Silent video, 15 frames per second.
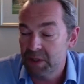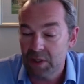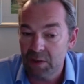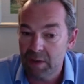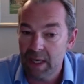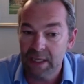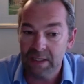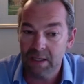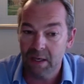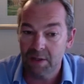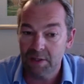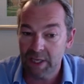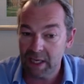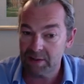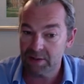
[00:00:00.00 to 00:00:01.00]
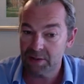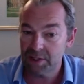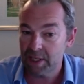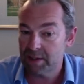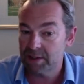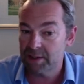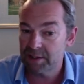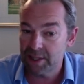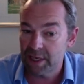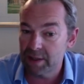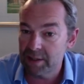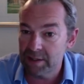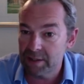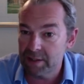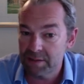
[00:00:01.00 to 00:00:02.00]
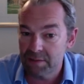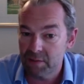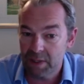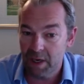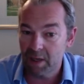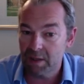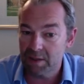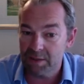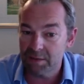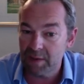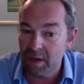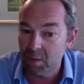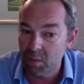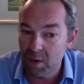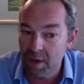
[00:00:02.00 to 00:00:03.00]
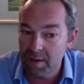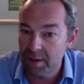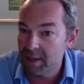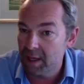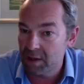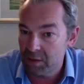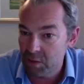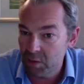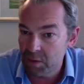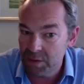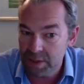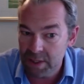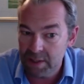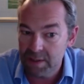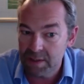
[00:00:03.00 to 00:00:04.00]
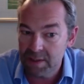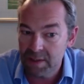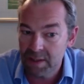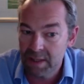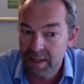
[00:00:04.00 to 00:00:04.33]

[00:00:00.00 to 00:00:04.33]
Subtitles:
the UK's large cancer charities, regardless of how worthy that cause is.